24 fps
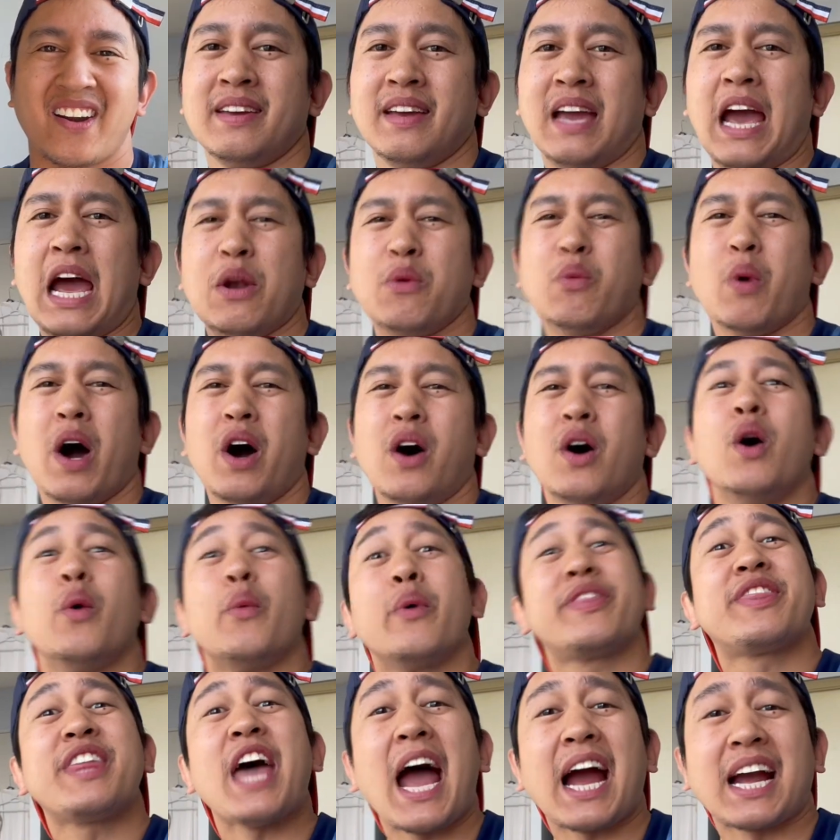And well,
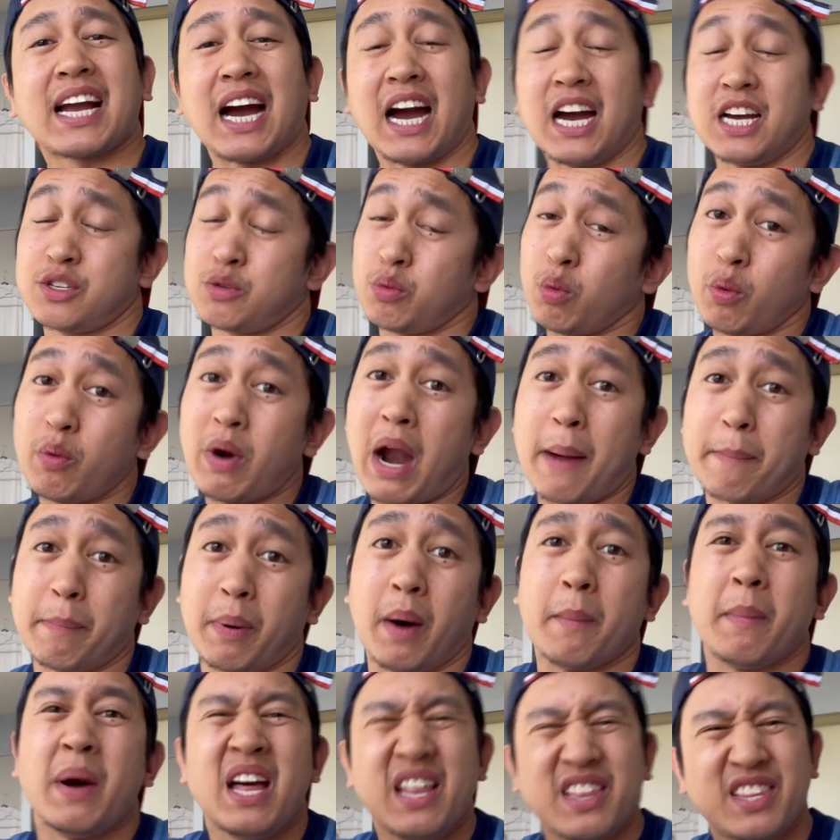with that guys, we'll wrap
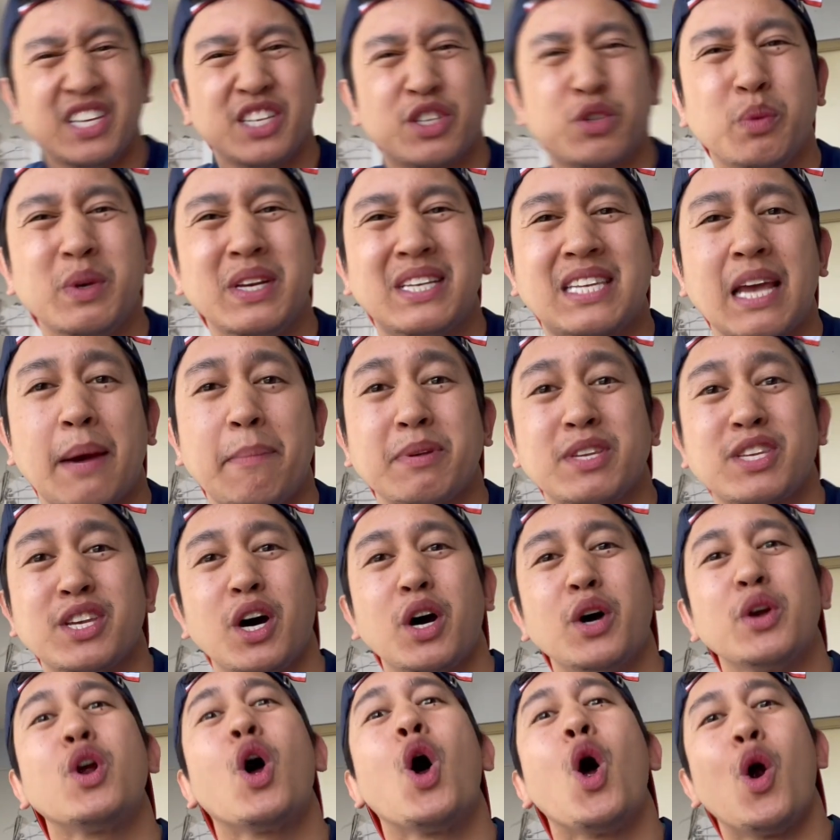up this week's
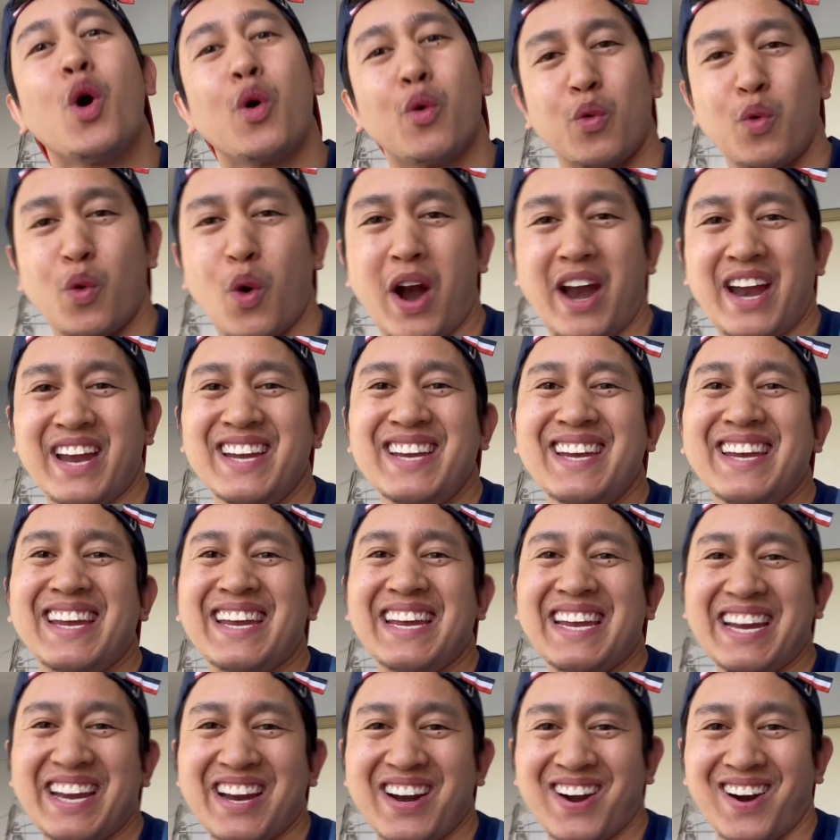episode right
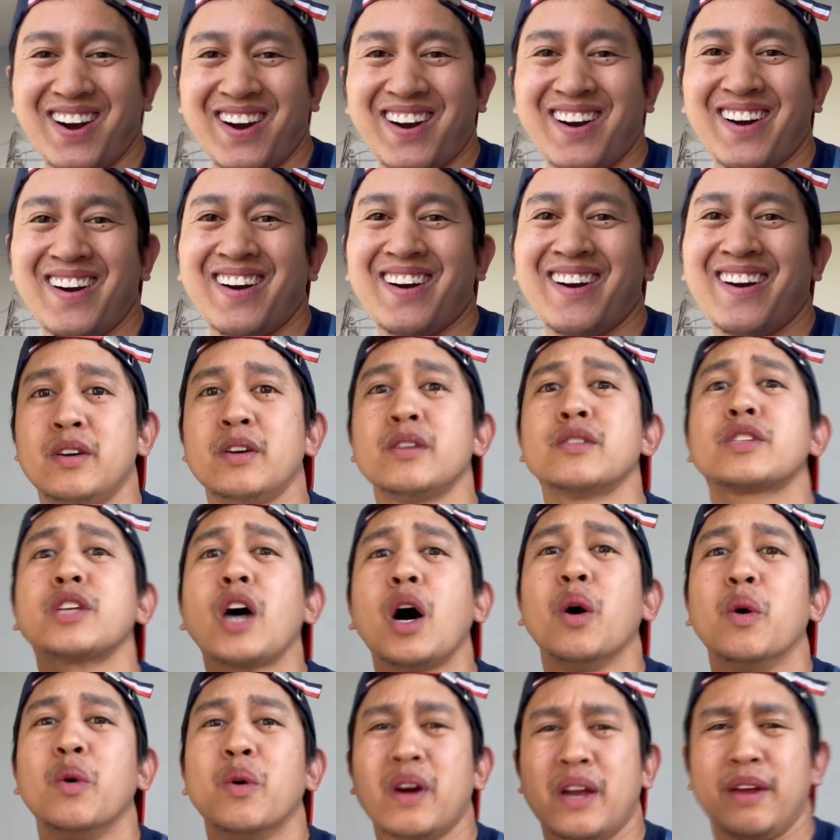here.
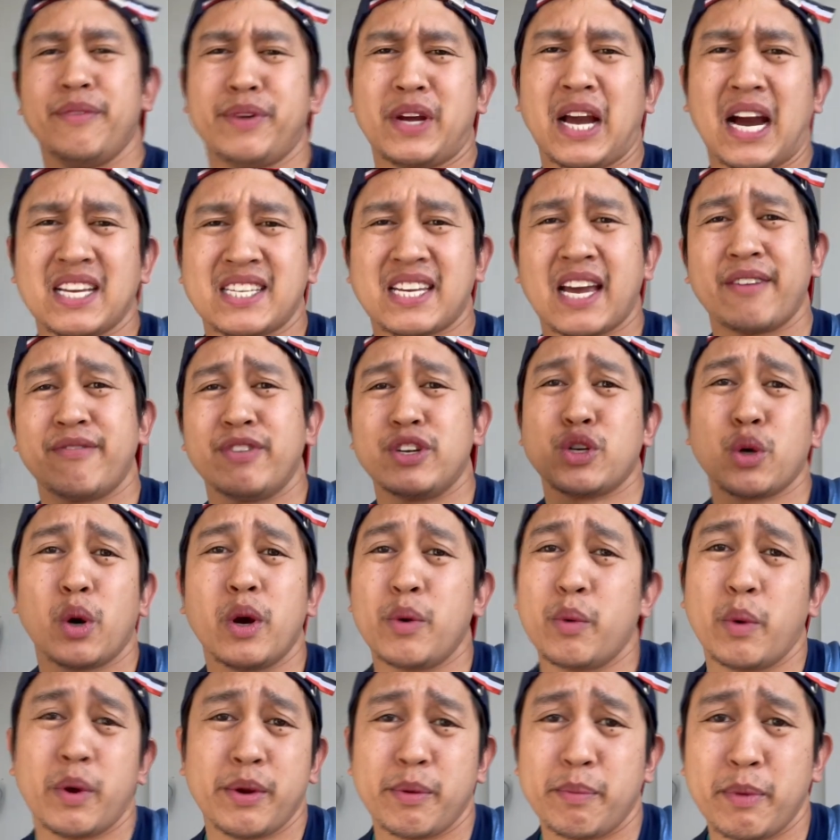So, if you guys have
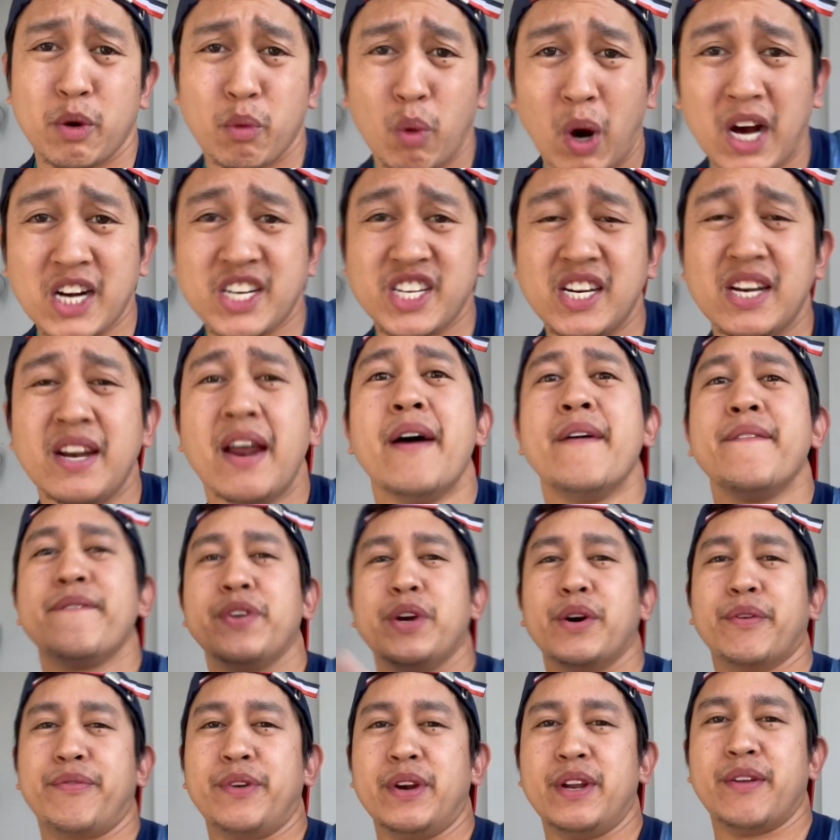enjoyed what you've been watching,
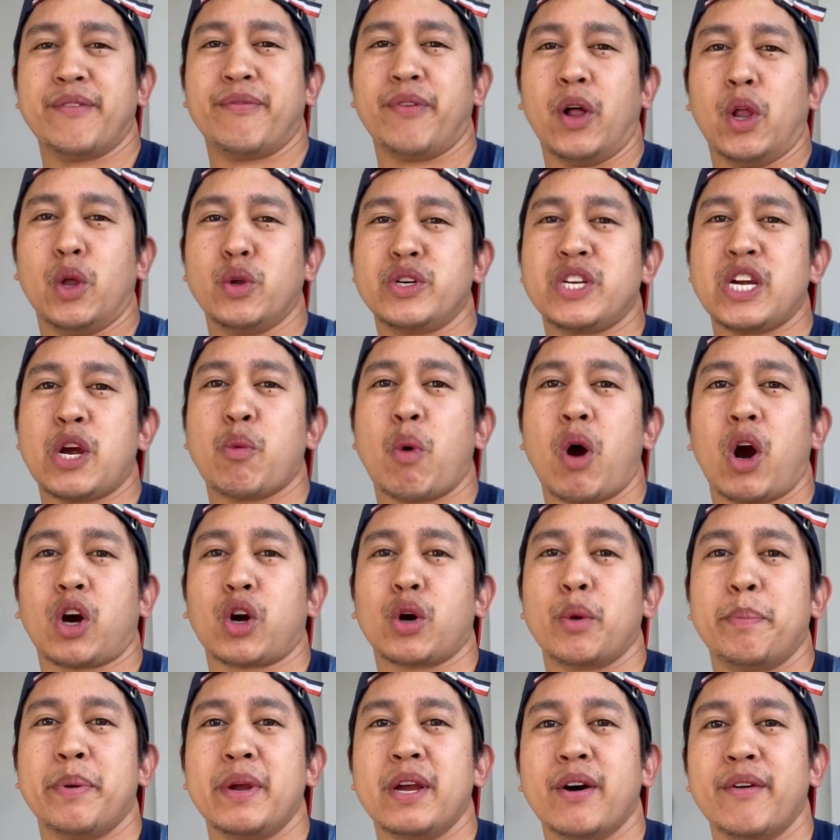feel free to follow
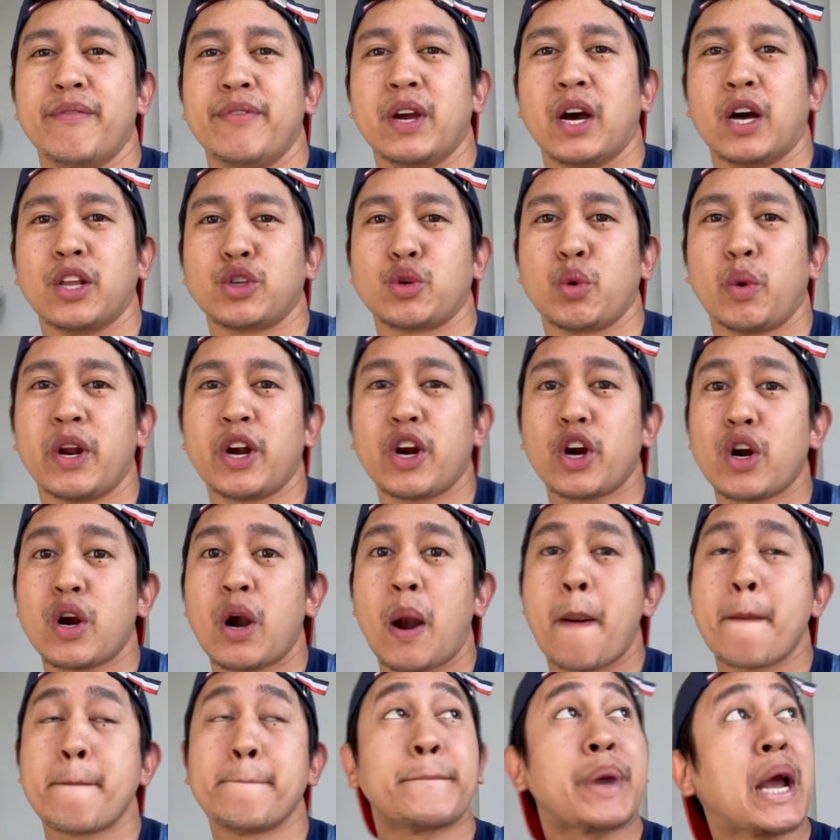Jaywalker POV on Twitter,
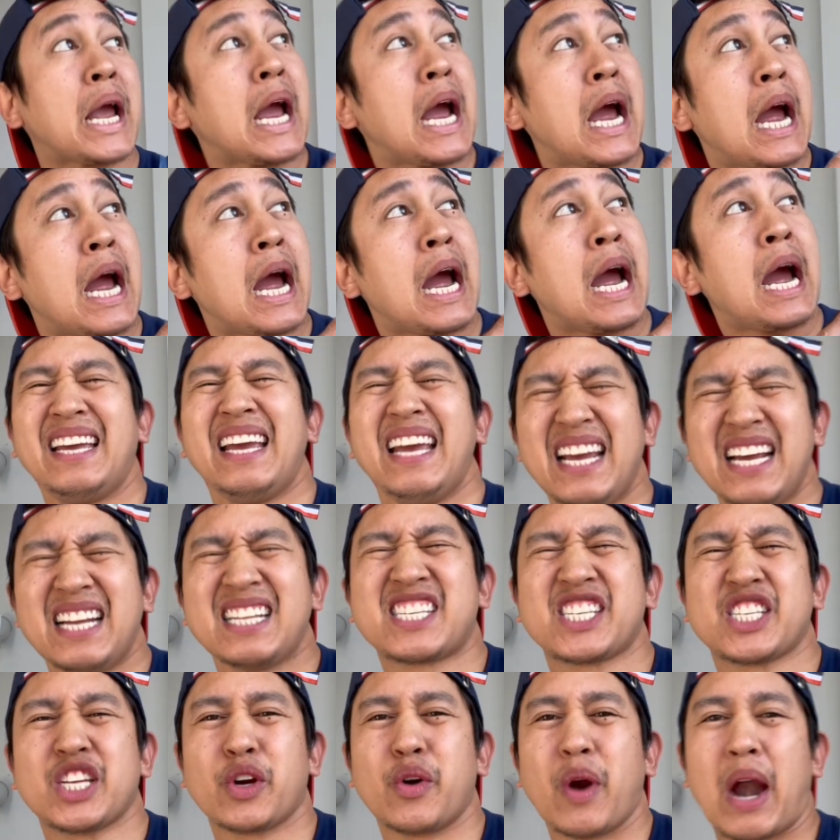
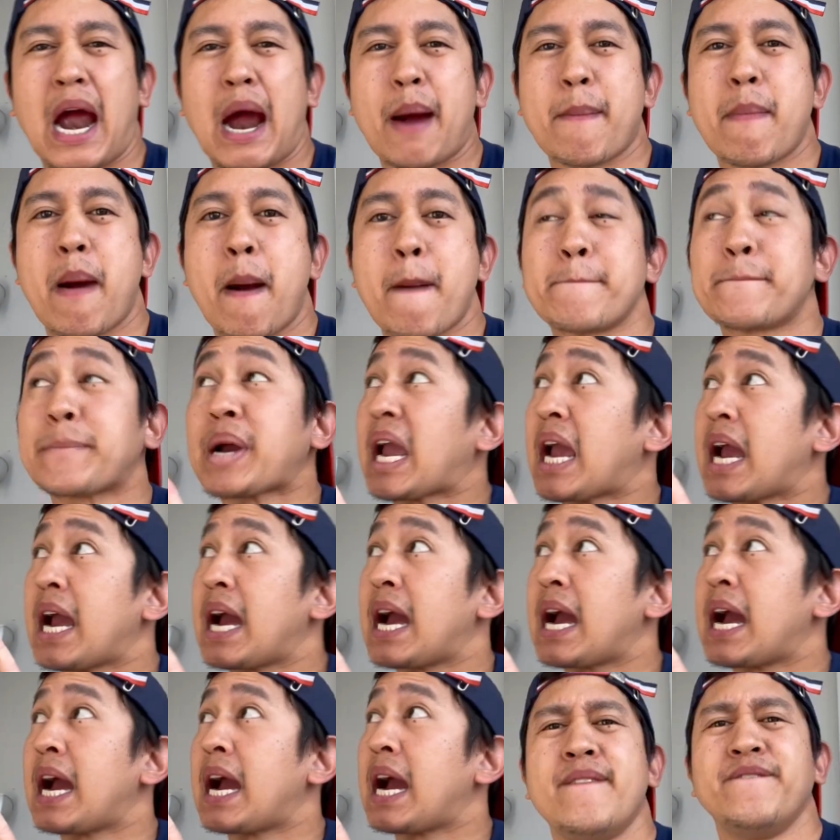Instagram,
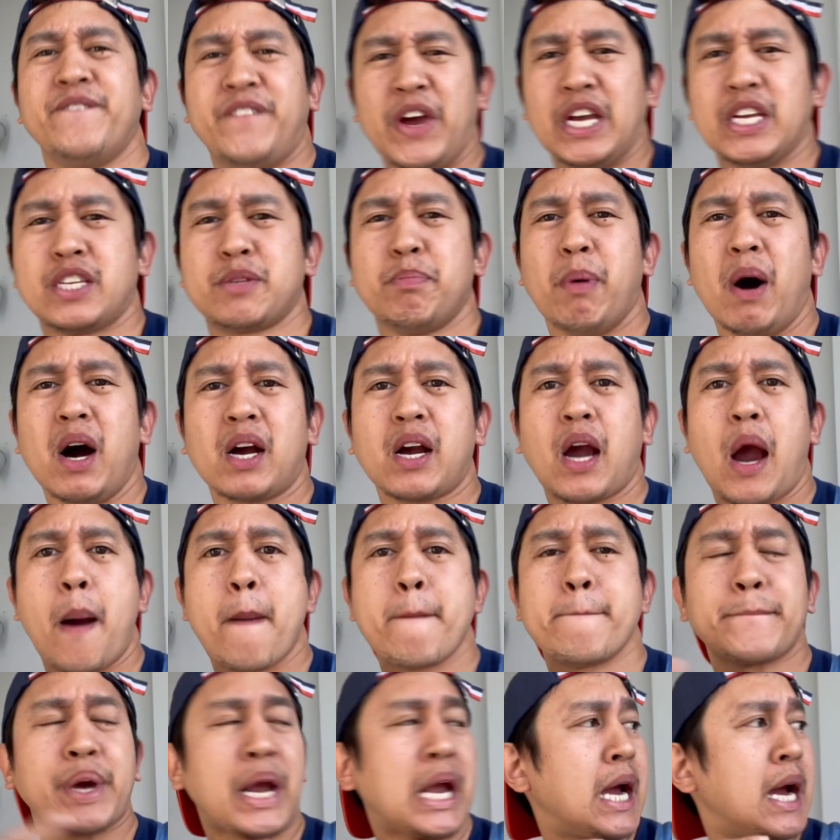Facebook,
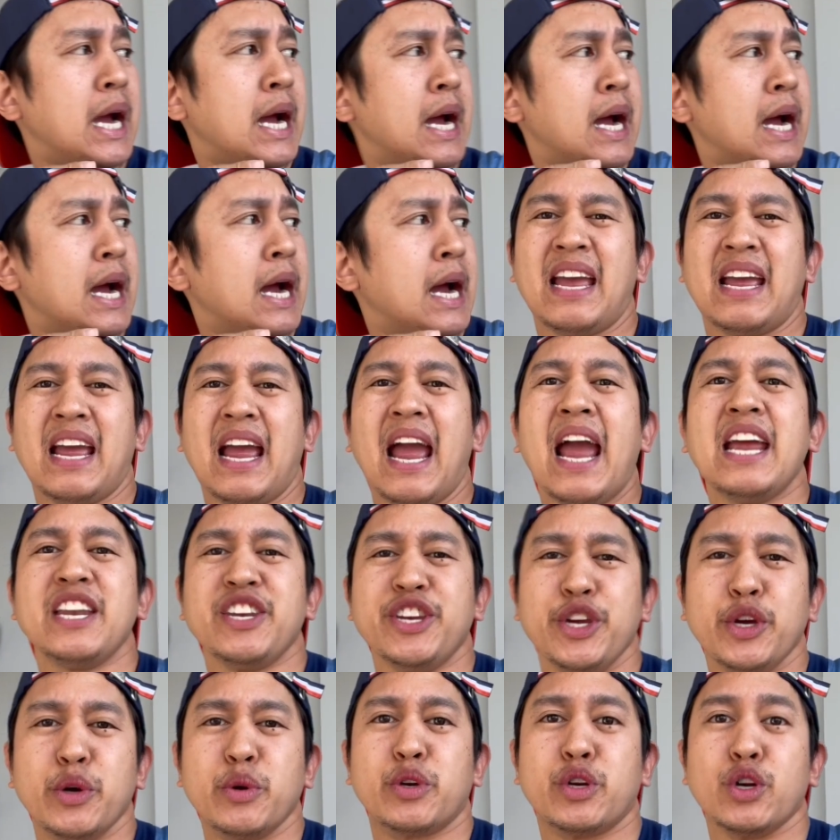and
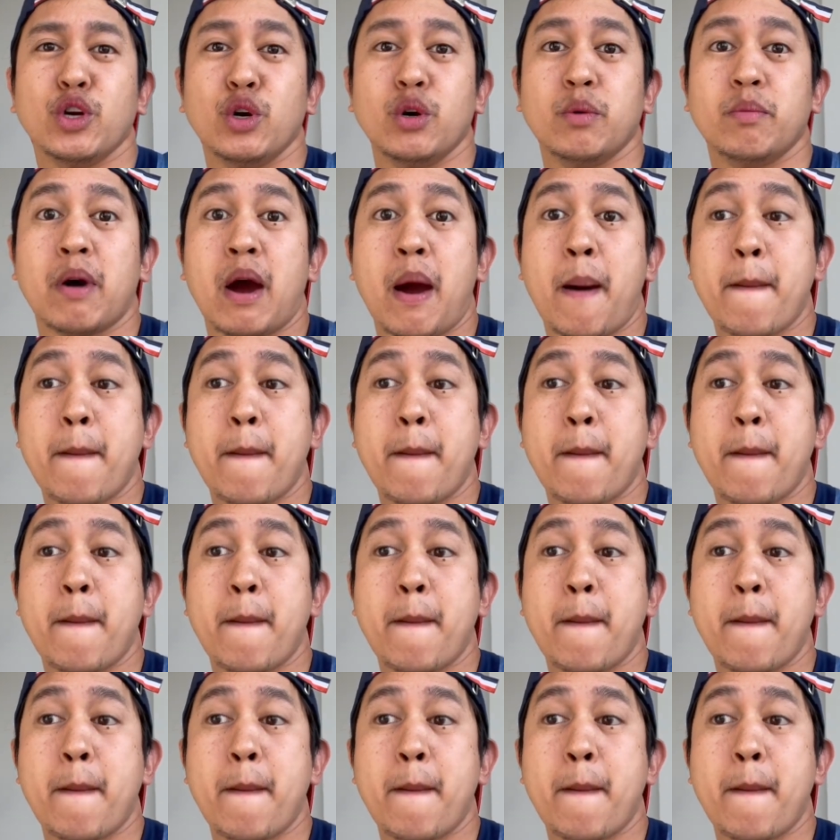YouTube.